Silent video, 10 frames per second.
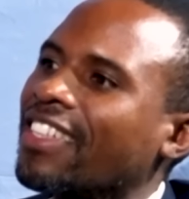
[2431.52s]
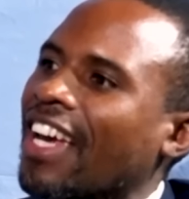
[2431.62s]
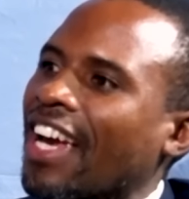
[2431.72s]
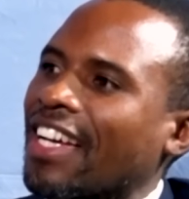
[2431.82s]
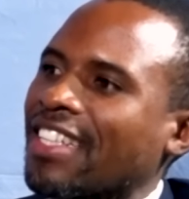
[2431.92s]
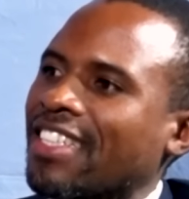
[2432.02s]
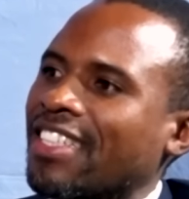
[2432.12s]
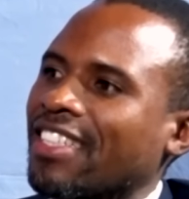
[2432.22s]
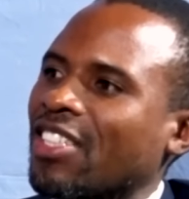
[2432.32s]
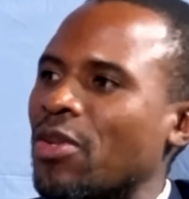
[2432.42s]
and
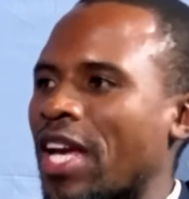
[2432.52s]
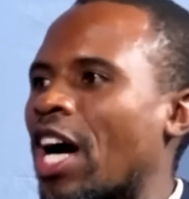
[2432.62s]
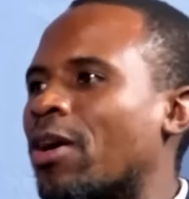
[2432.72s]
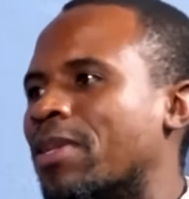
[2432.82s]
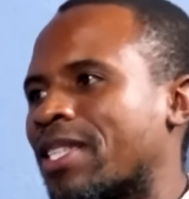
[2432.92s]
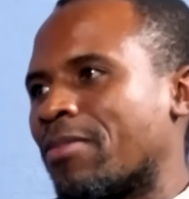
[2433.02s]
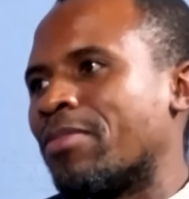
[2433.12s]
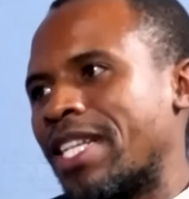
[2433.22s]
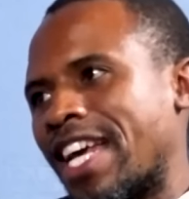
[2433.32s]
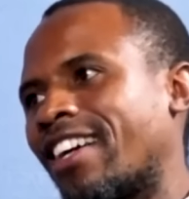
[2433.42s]
you helped
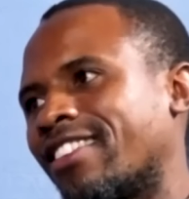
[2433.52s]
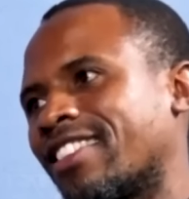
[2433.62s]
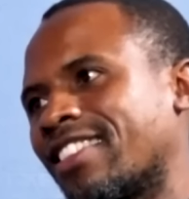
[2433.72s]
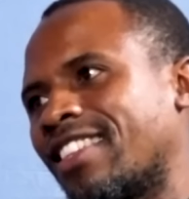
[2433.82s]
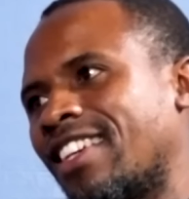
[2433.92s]
somebody else.